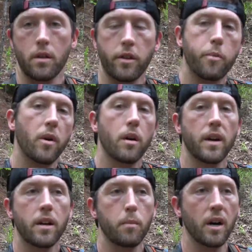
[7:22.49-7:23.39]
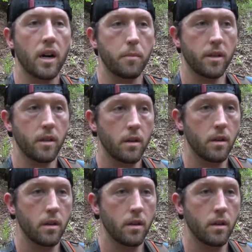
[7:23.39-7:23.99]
This spot right here behind me.